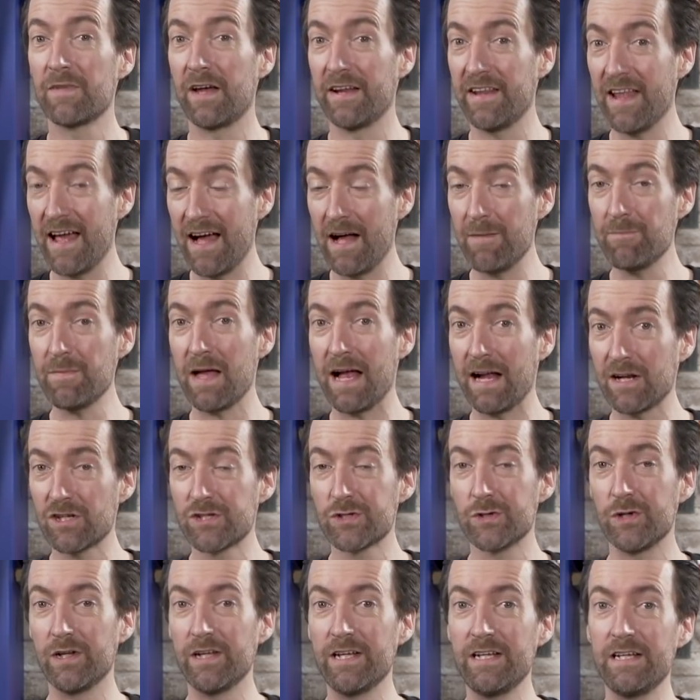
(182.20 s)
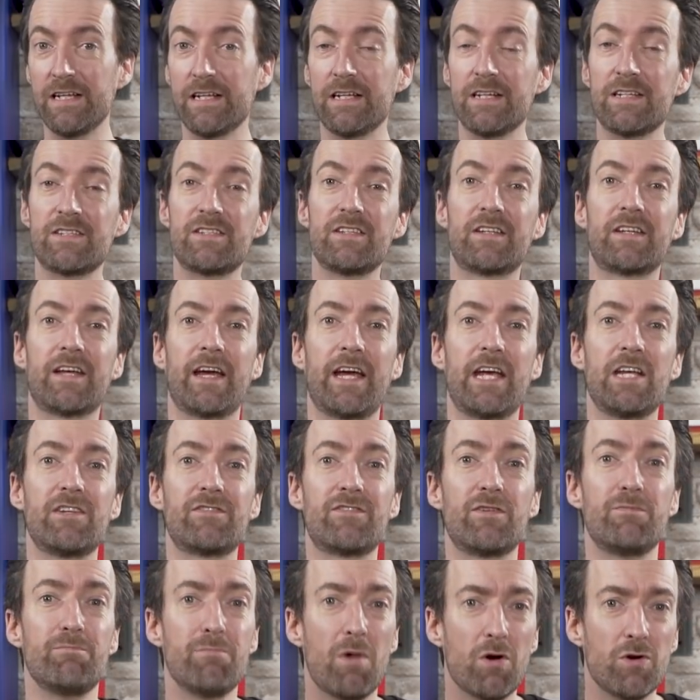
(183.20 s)
And that, actually, is the case
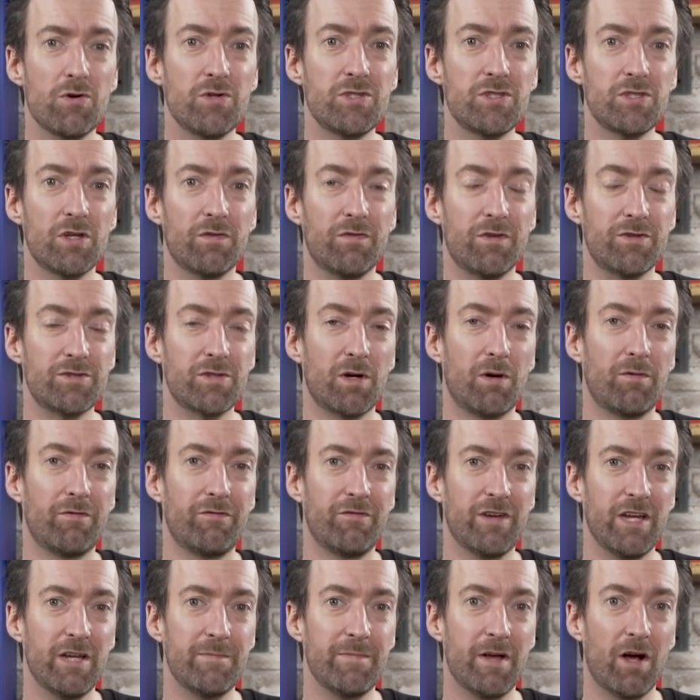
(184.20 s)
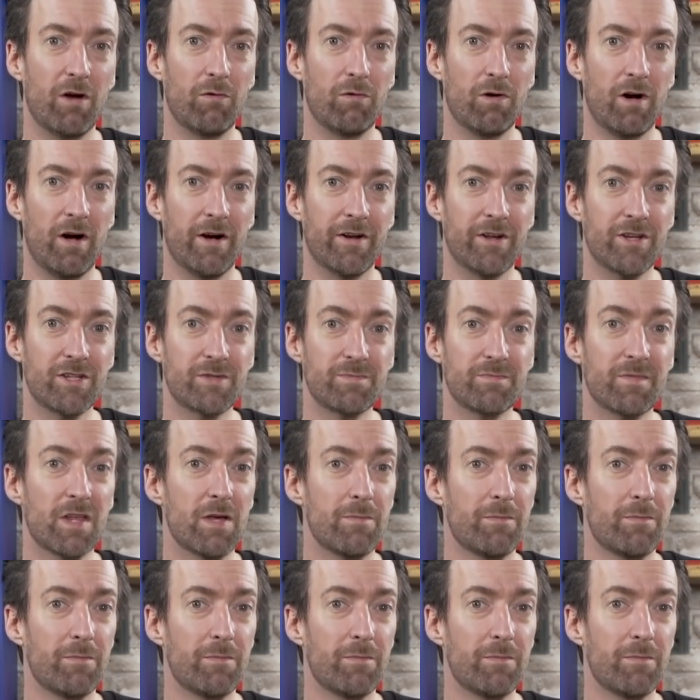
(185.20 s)
for most of the top female riders,